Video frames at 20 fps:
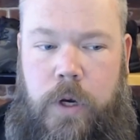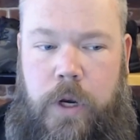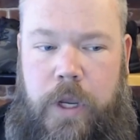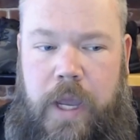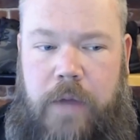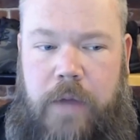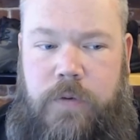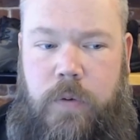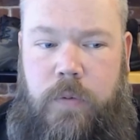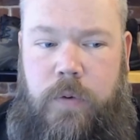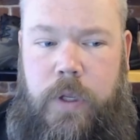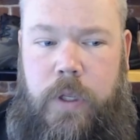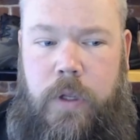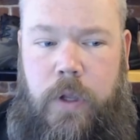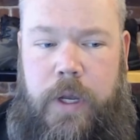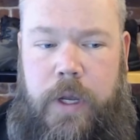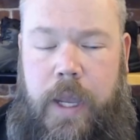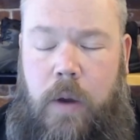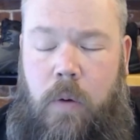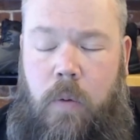have to really
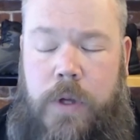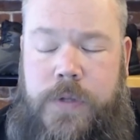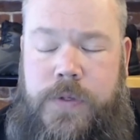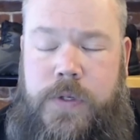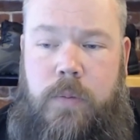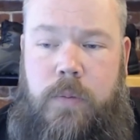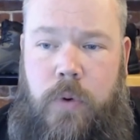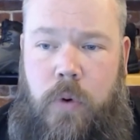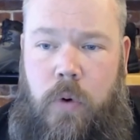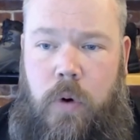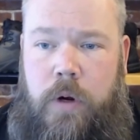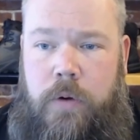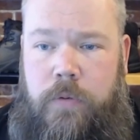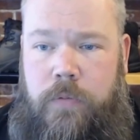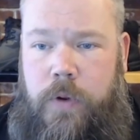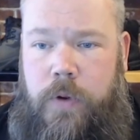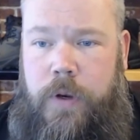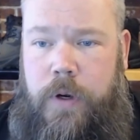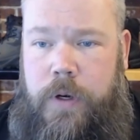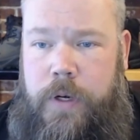look at what's important
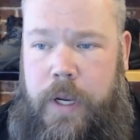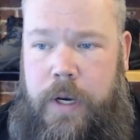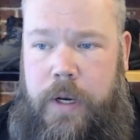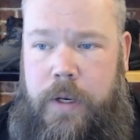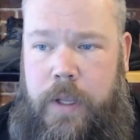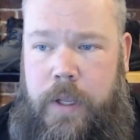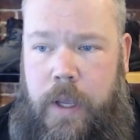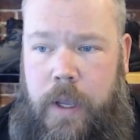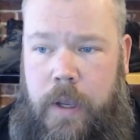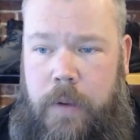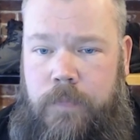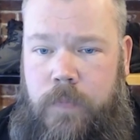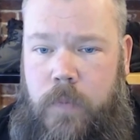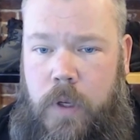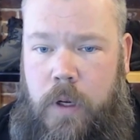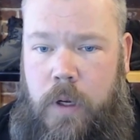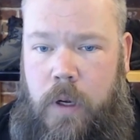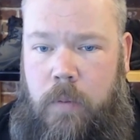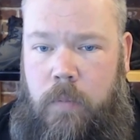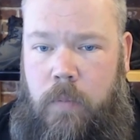for their day to day.
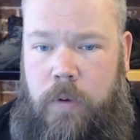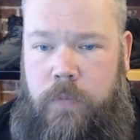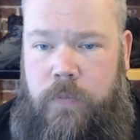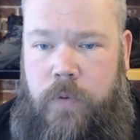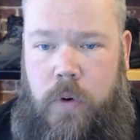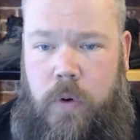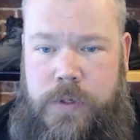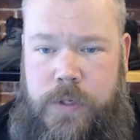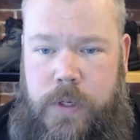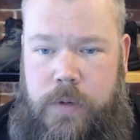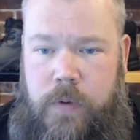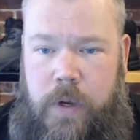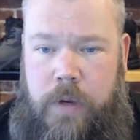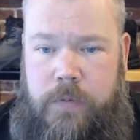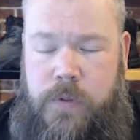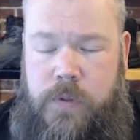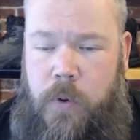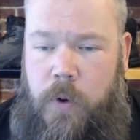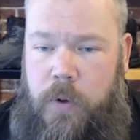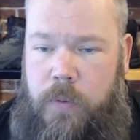Of course, I've
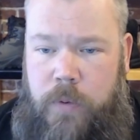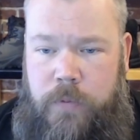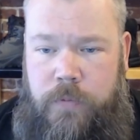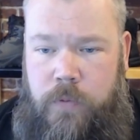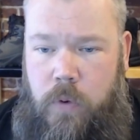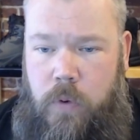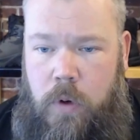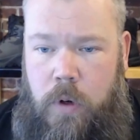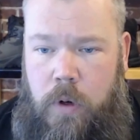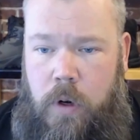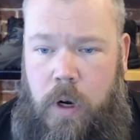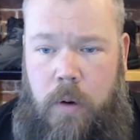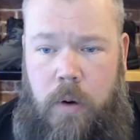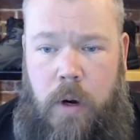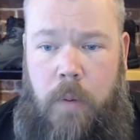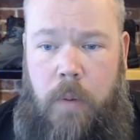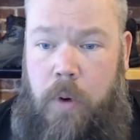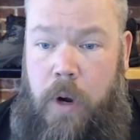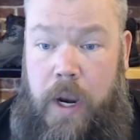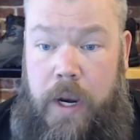spoke before. Our
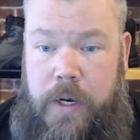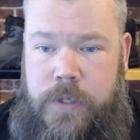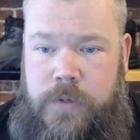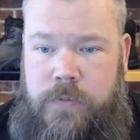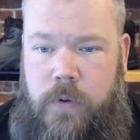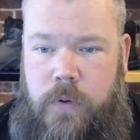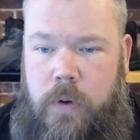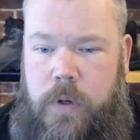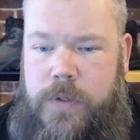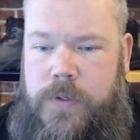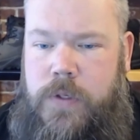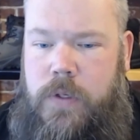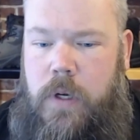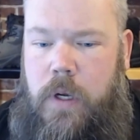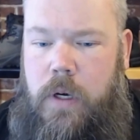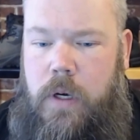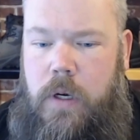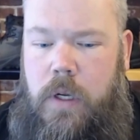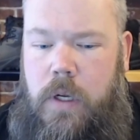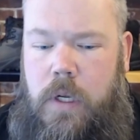brand is focused
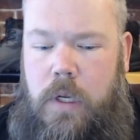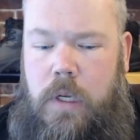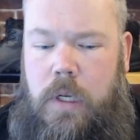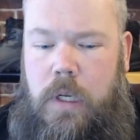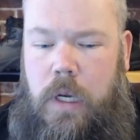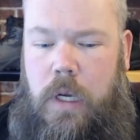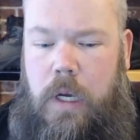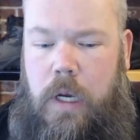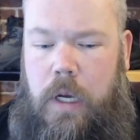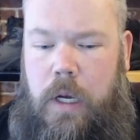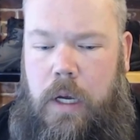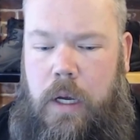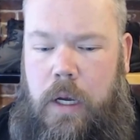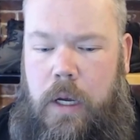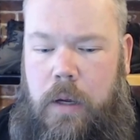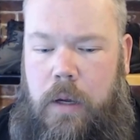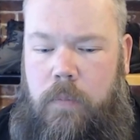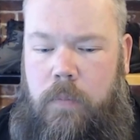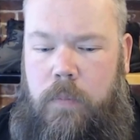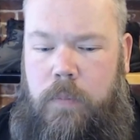on
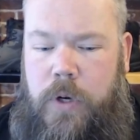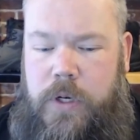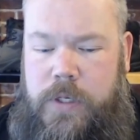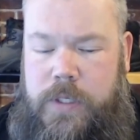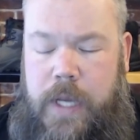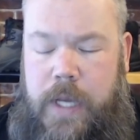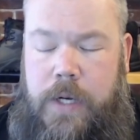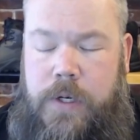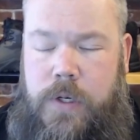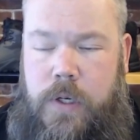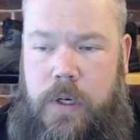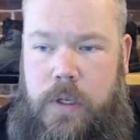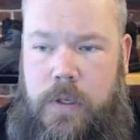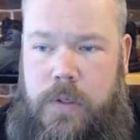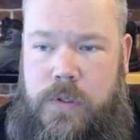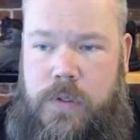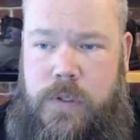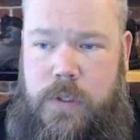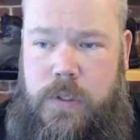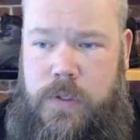protection
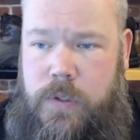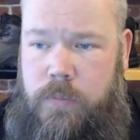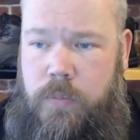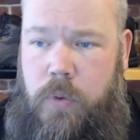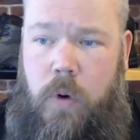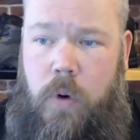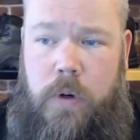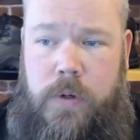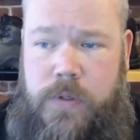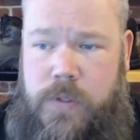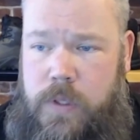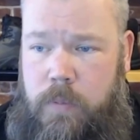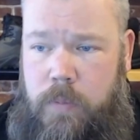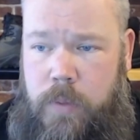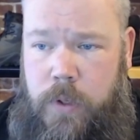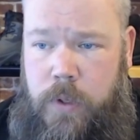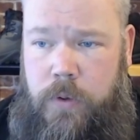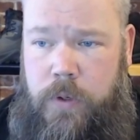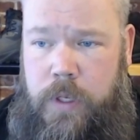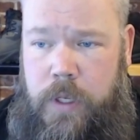and support and
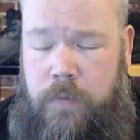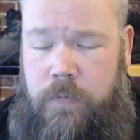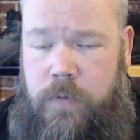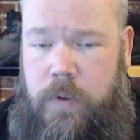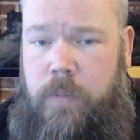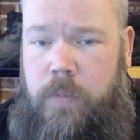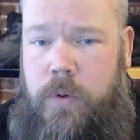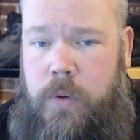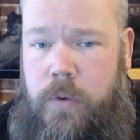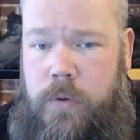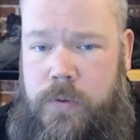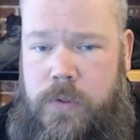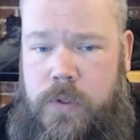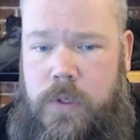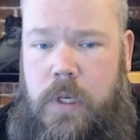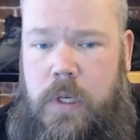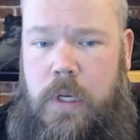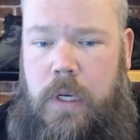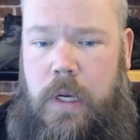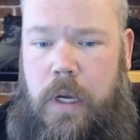stability of the boots.
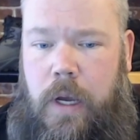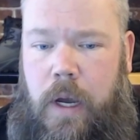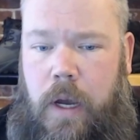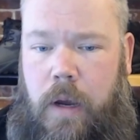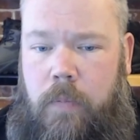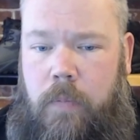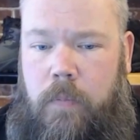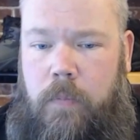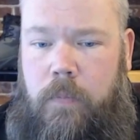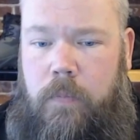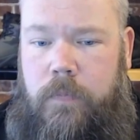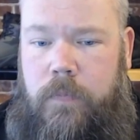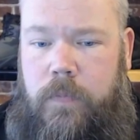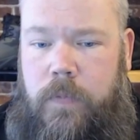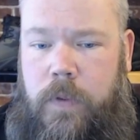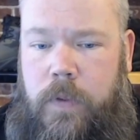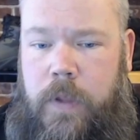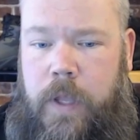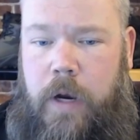Their